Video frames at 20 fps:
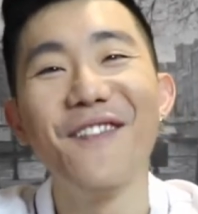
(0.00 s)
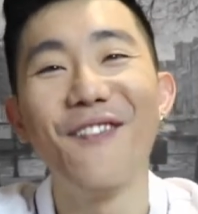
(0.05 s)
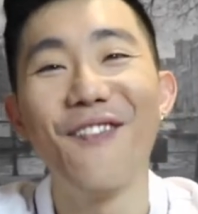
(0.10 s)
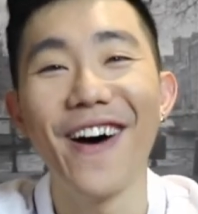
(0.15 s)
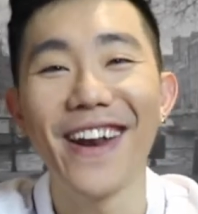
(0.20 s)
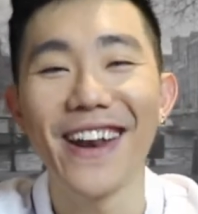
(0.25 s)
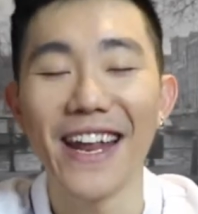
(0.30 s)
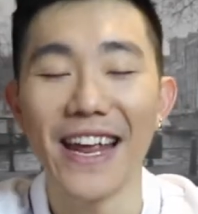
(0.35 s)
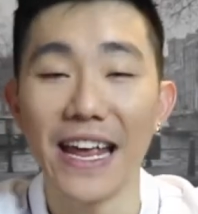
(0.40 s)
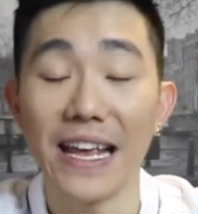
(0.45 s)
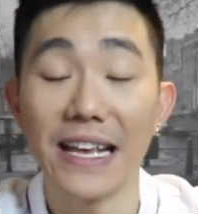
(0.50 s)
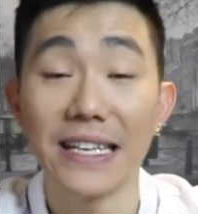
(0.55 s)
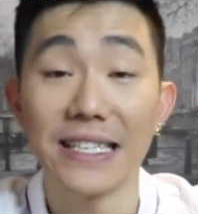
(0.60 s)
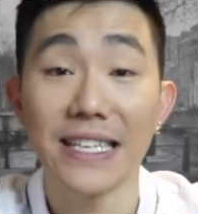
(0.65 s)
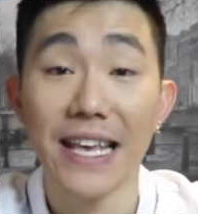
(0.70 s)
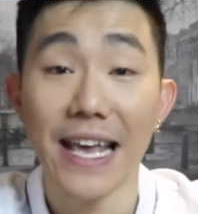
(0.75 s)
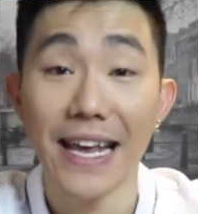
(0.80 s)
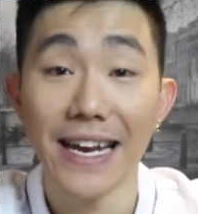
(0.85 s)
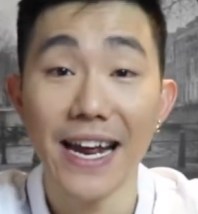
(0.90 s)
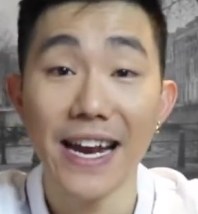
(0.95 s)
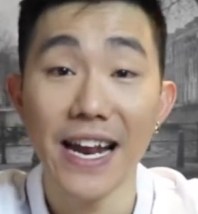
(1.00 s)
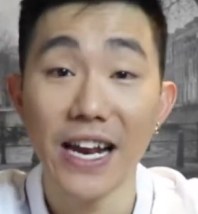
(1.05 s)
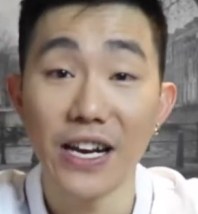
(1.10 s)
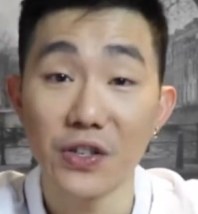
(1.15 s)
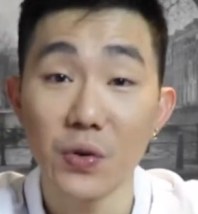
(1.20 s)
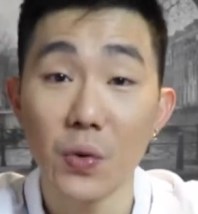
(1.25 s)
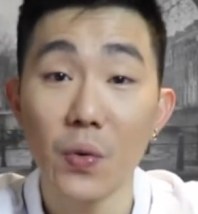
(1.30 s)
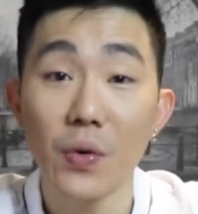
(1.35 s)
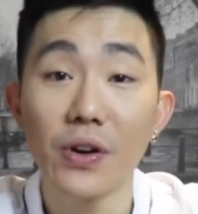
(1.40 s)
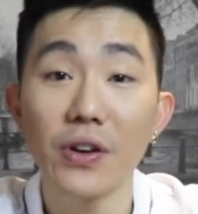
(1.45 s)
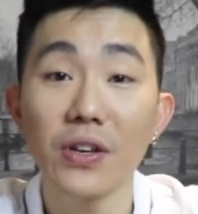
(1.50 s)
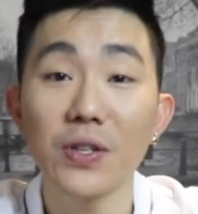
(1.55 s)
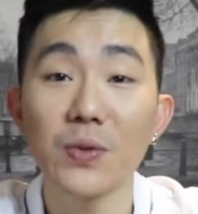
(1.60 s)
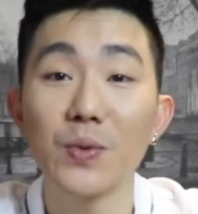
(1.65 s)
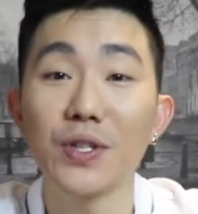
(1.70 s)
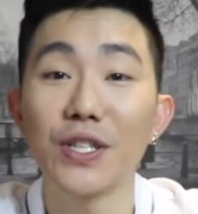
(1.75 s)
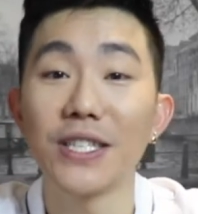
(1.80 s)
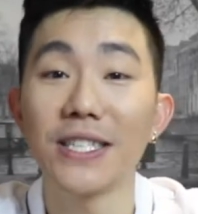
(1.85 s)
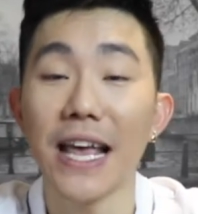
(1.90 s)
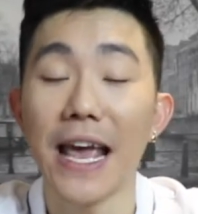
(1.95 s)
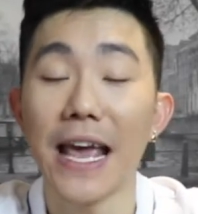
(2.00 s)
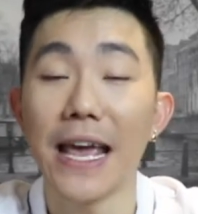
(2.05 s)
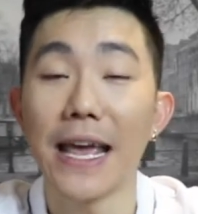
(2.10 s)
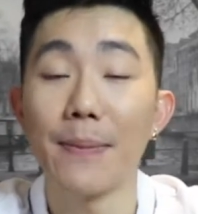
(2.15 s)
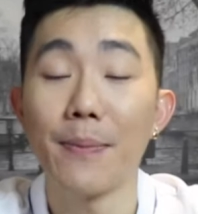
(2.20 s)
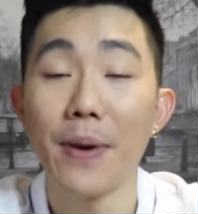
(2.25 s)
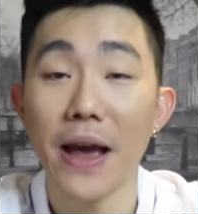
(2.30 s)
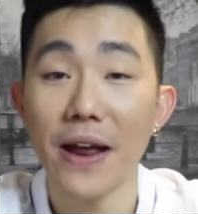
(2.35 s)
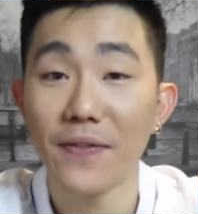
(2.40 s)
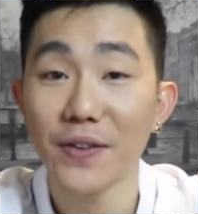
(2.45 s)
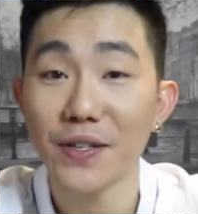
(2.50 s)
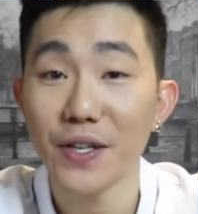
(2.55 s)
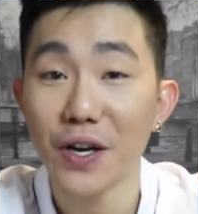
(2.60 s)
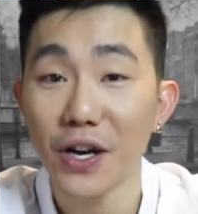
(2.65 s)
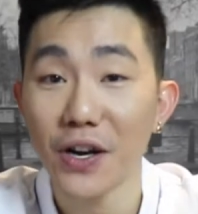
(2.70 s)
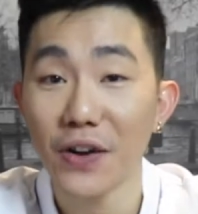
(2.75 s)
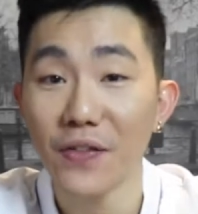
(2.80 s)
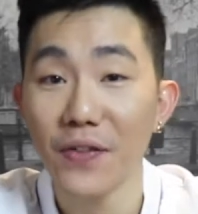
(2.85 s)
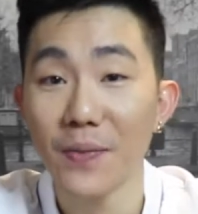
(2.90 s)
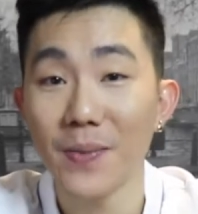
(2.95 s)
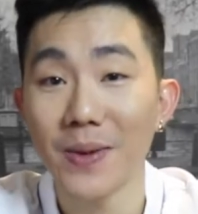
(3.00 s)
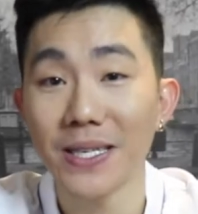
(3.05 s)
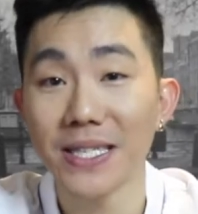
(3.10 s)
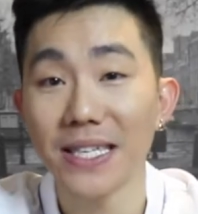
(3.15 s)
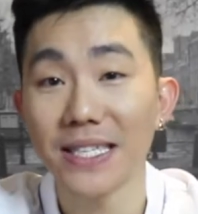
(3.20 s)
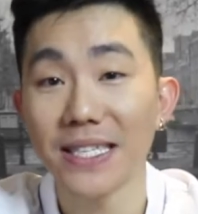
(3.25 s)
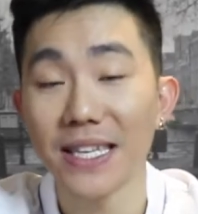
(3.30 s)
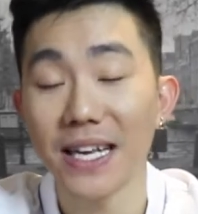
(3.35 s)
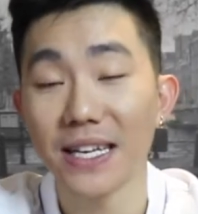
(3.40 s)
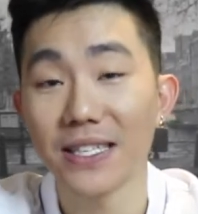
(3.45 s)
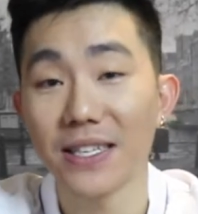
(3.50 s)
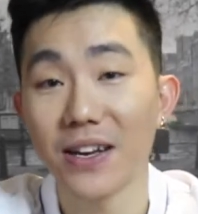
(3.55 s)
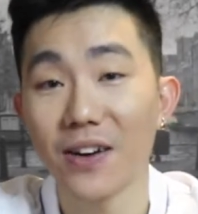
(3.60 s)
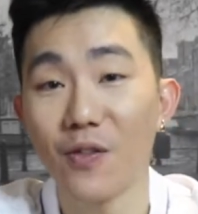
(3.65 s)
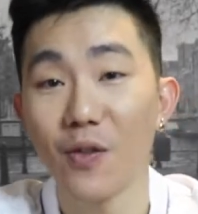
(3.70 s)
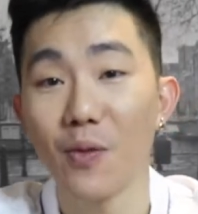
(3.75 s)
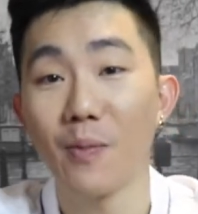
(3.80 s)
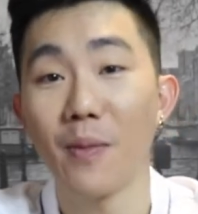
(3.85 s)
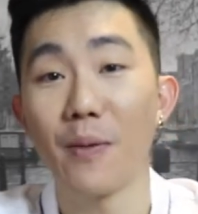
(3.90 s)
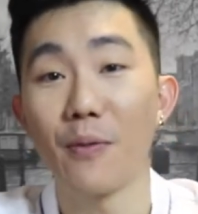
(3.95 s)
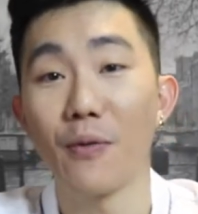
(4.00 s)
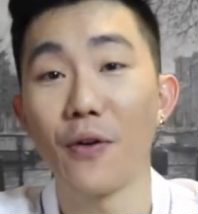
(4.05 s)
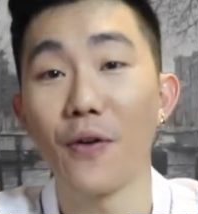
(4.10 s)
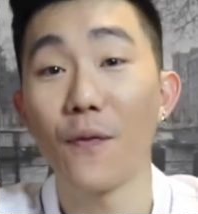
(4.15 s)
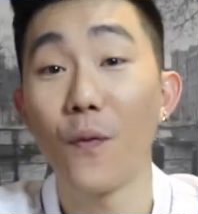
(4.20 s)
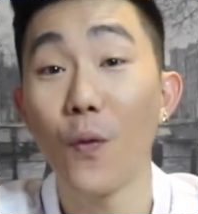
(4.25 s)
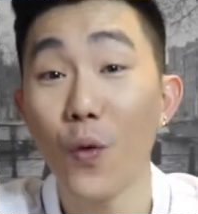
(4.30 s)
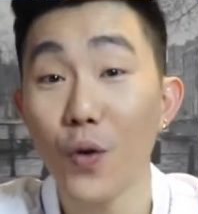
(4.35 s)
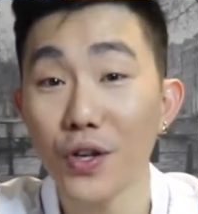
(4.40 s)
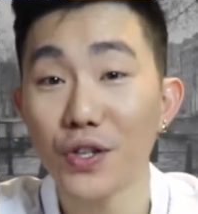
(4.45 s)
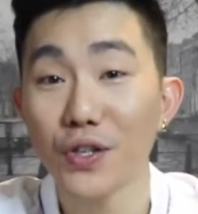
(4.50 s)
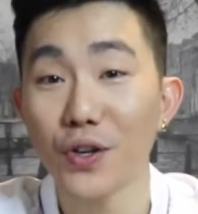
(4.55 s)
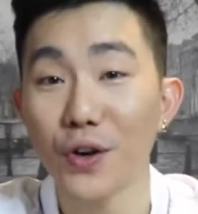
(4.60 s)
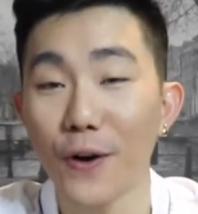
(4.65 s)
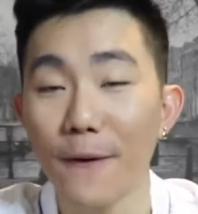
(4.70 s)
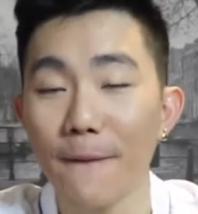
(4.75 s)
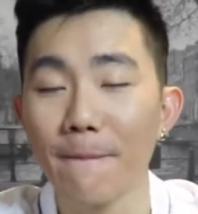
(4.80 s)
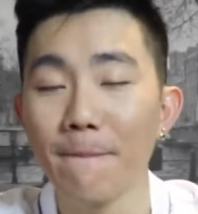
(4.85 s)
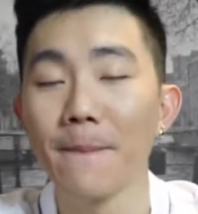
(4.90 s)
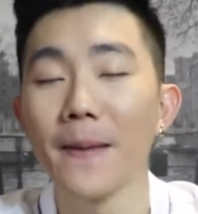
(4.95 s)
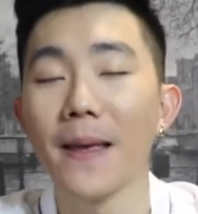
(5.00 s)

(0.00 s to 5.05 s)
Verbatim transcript: one is Canine Editorials, which is a pet photography business that I started with my boy Forrester.